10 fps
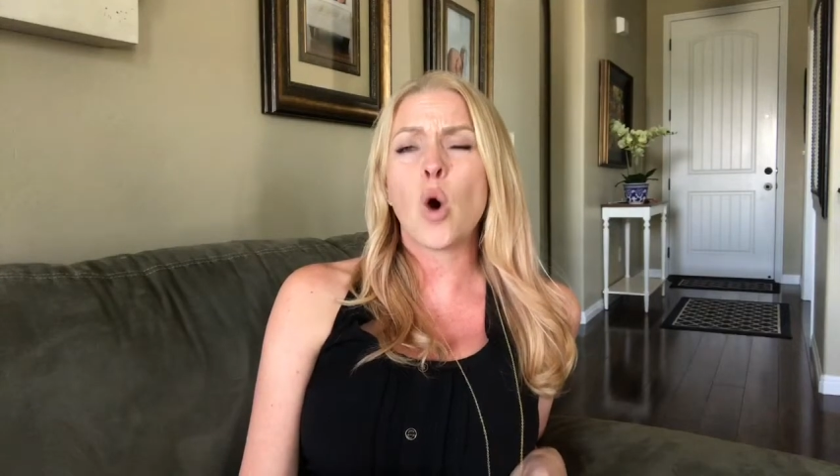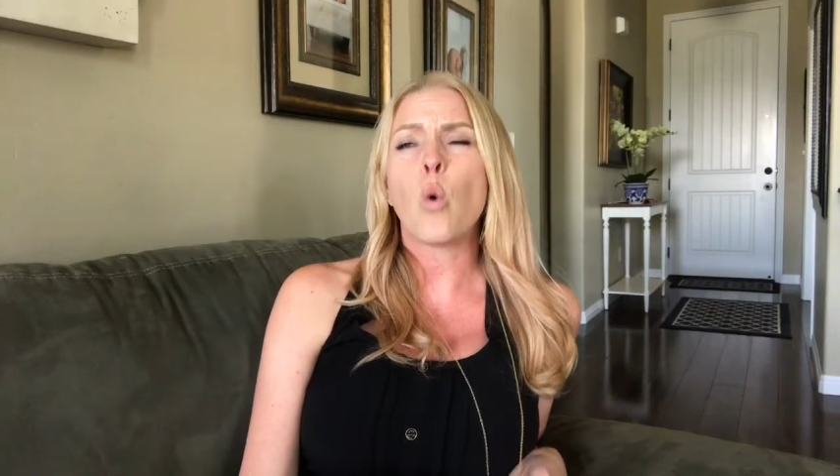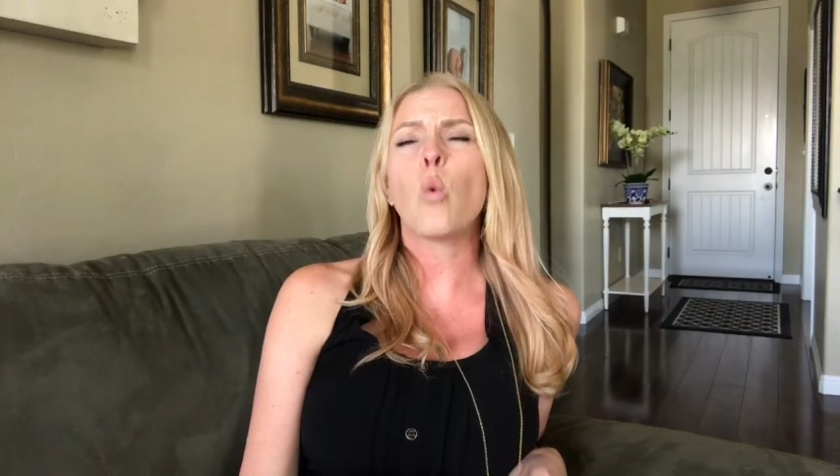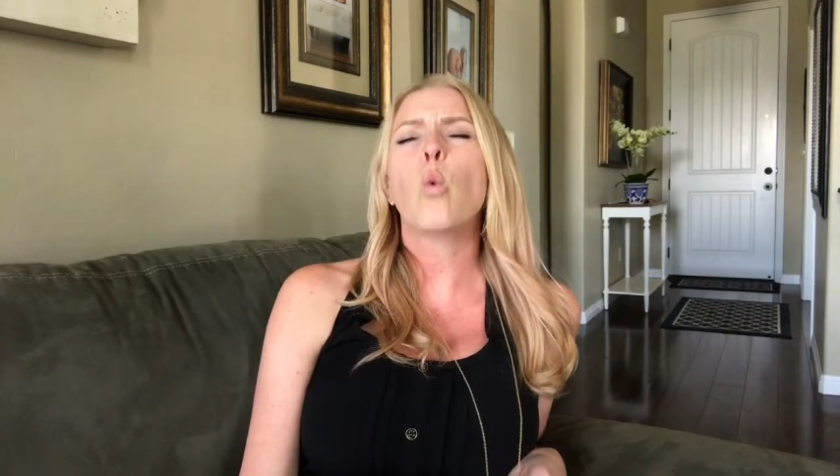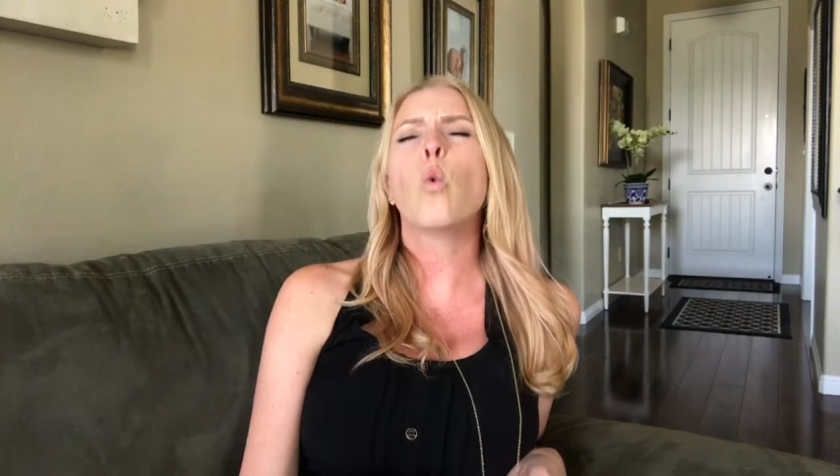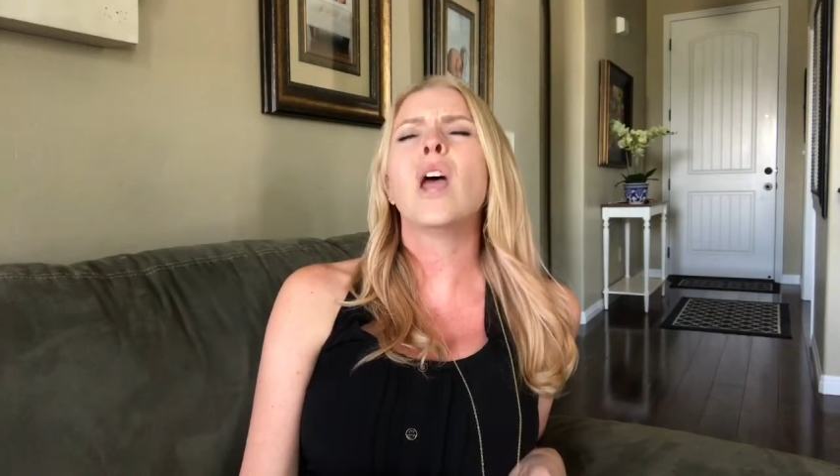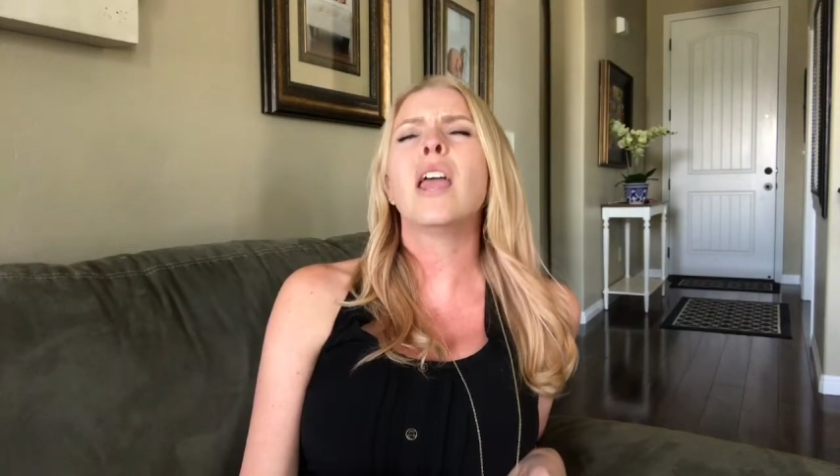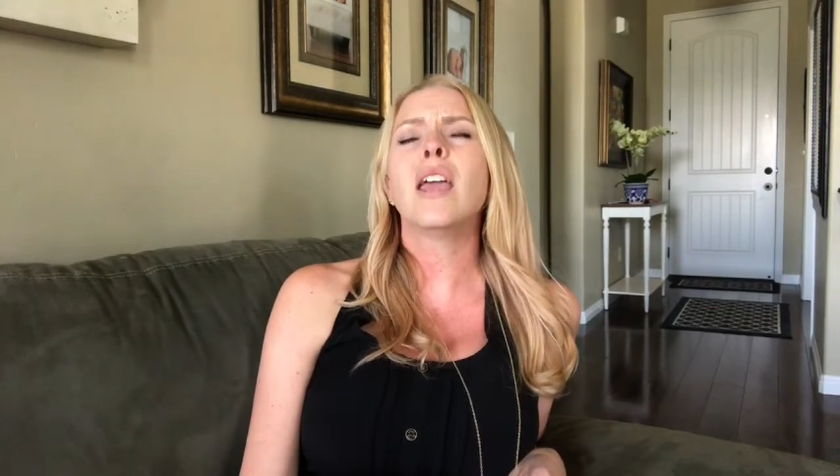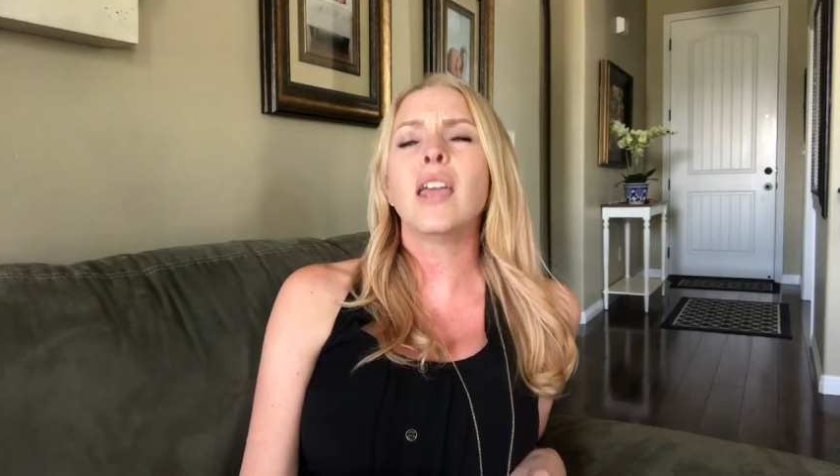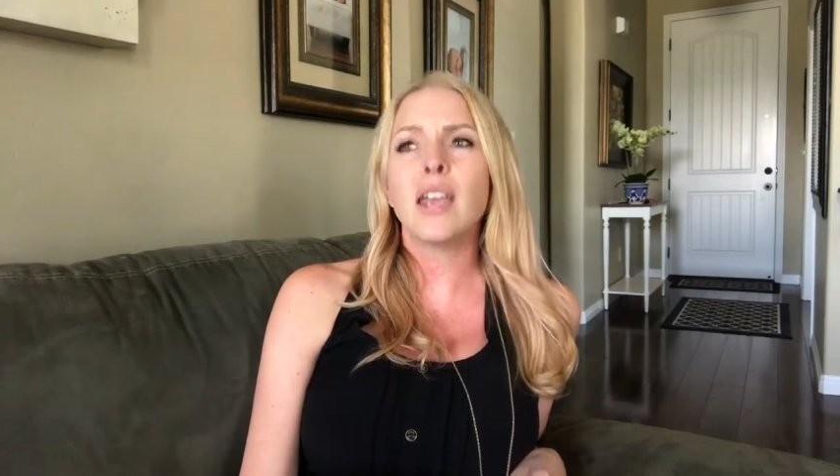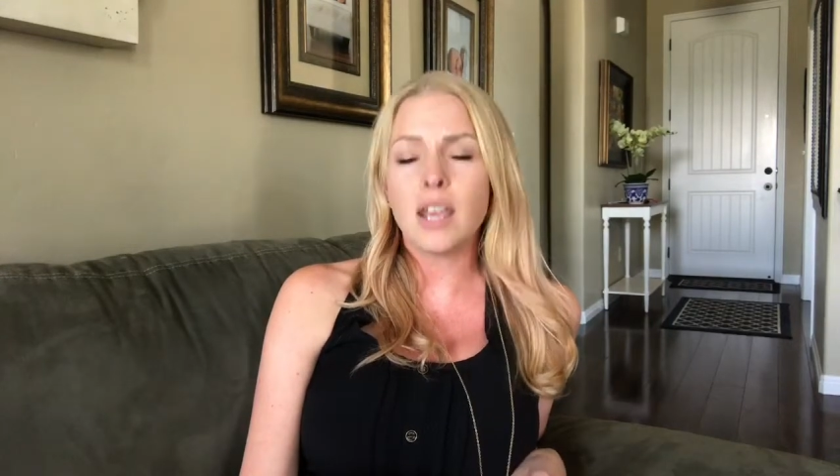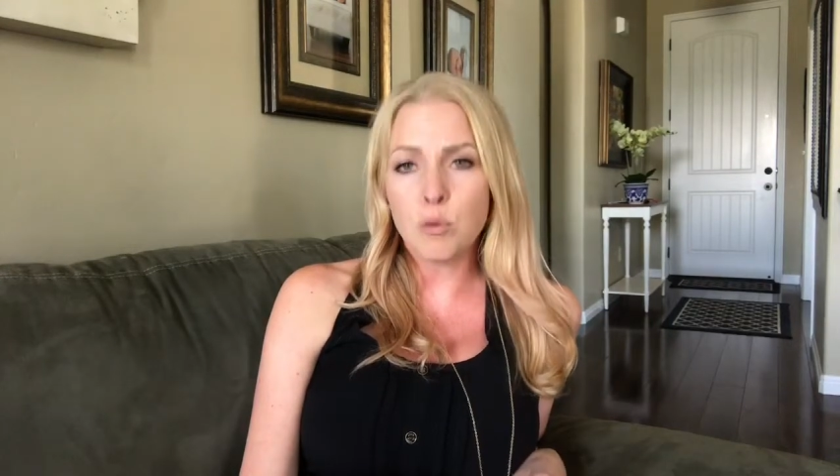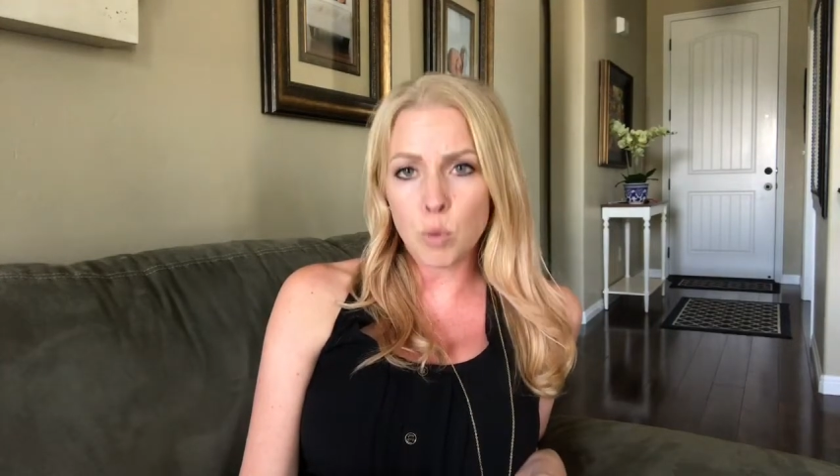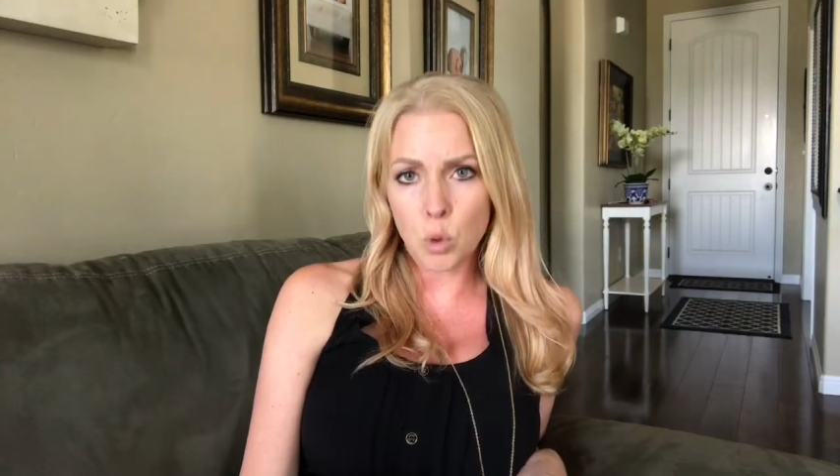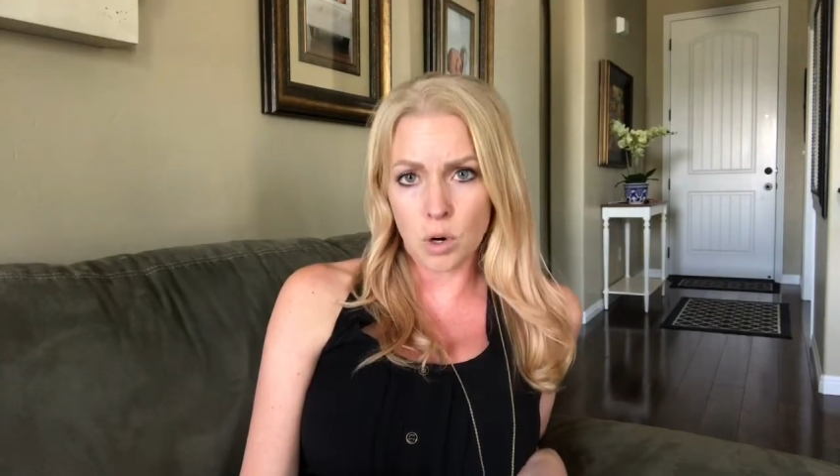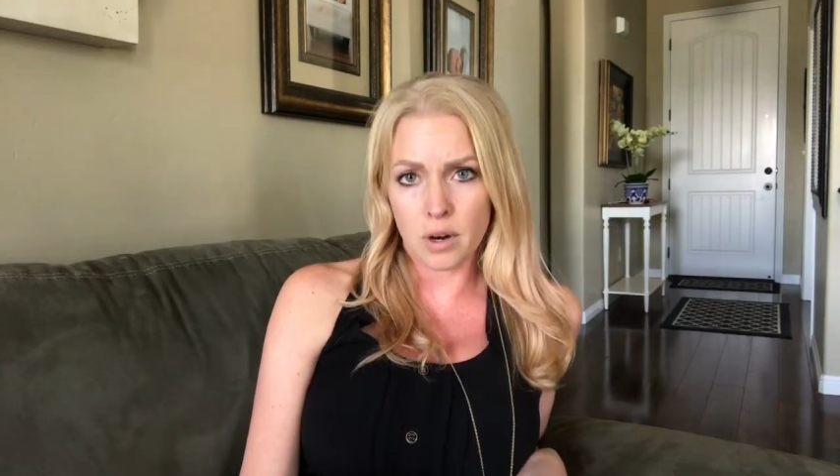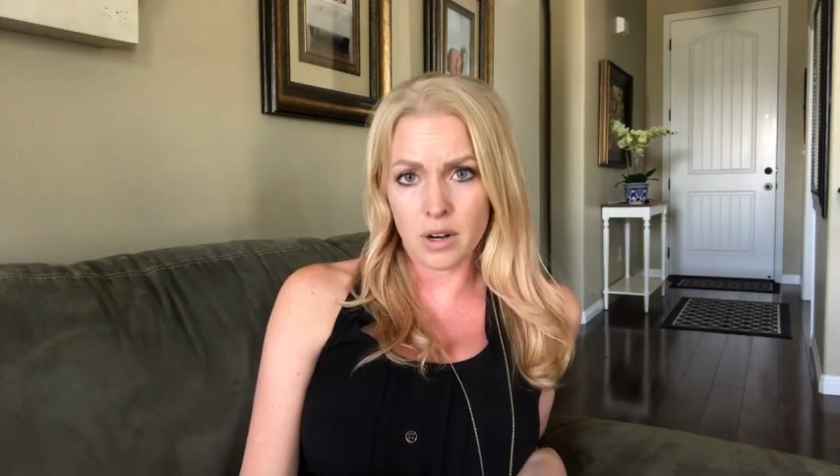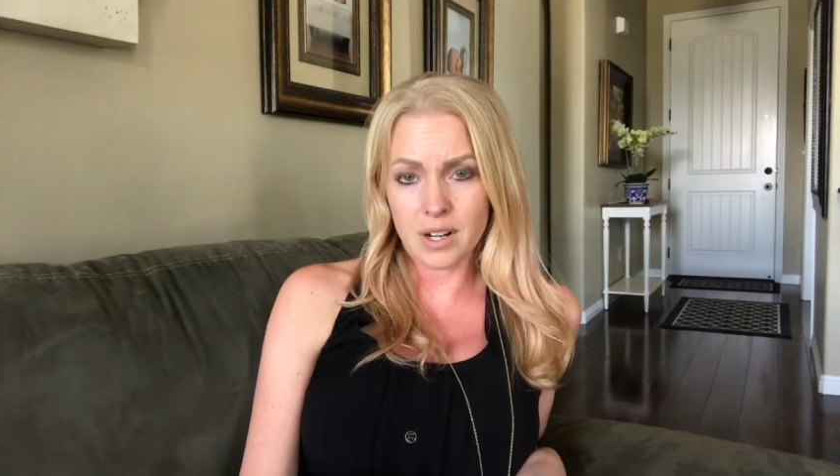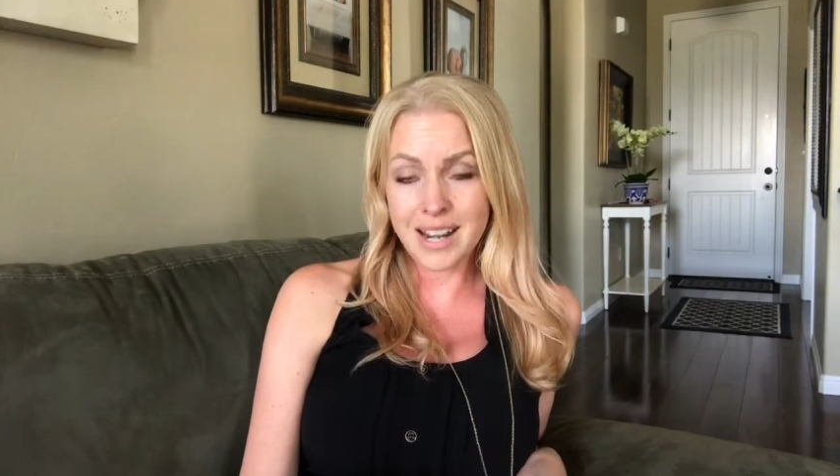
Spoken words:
way more